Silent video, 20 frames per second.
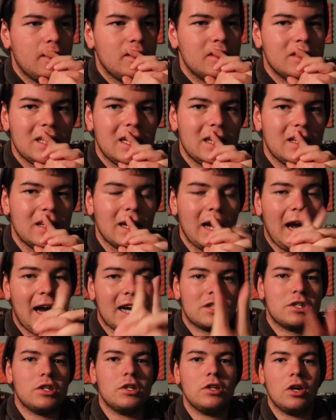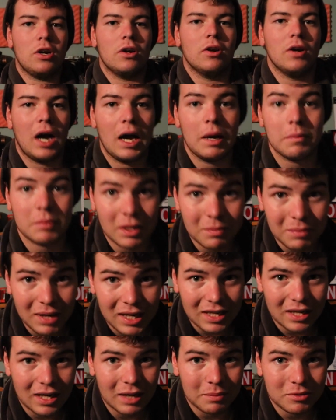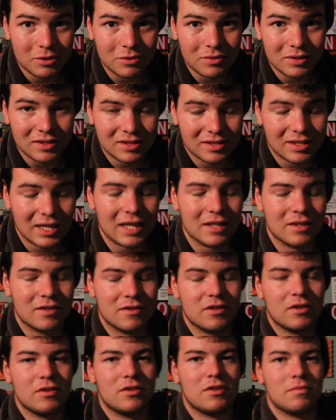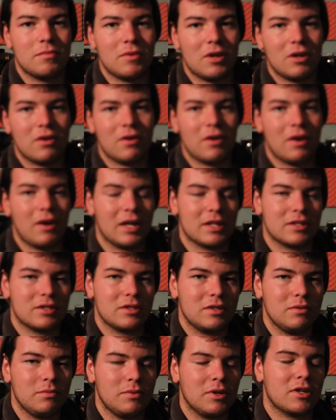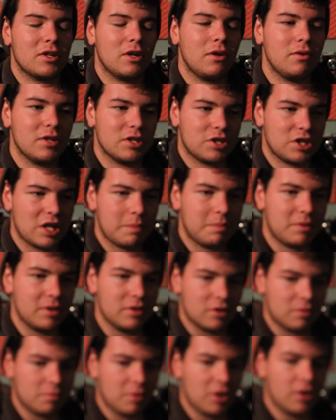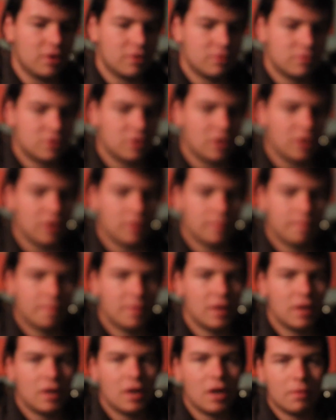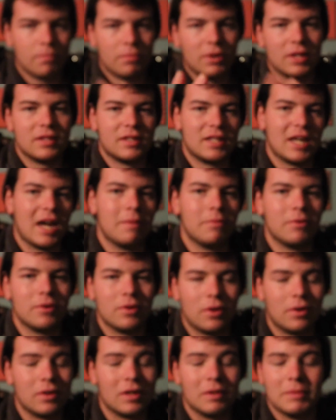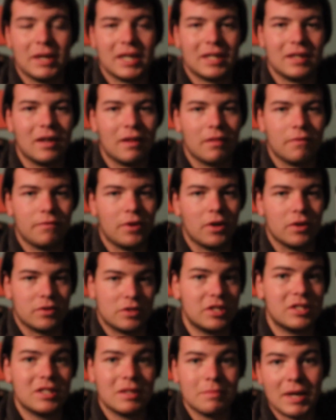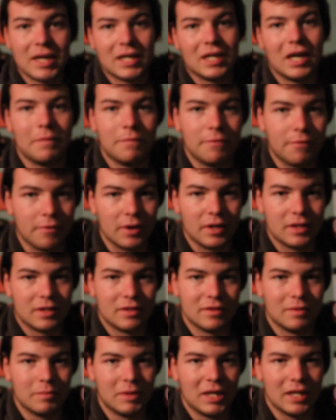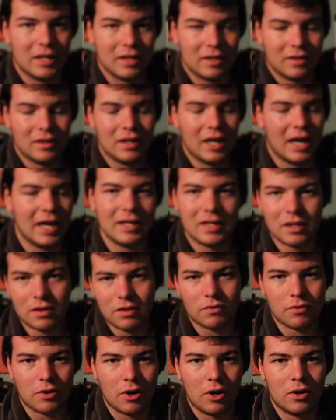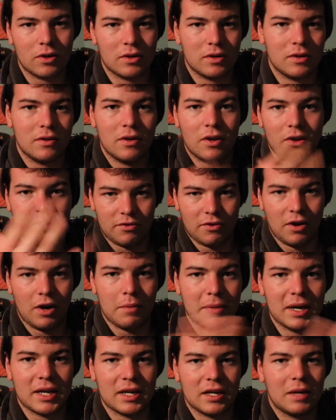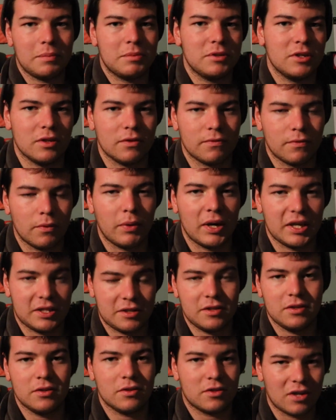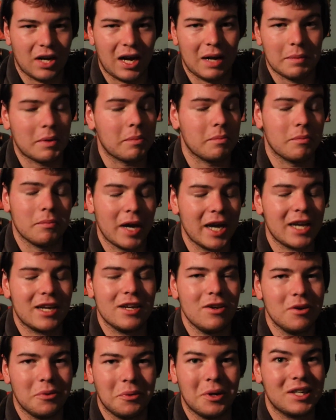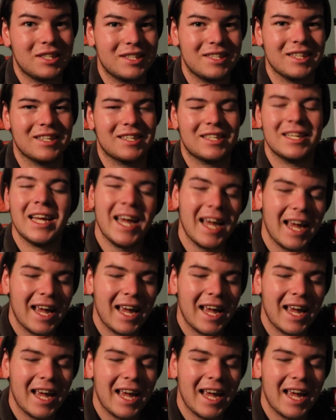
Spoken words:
Saturday. Actually, no, I'm gonna make it up to you instead. So tomorrow, actually, we're going to Shepparton tomorrow, so bring the camera along to make another vlog, just to make up for it. Because, I mean, I did the wrong, so I'll make it up to you for wasting your time and making you watch this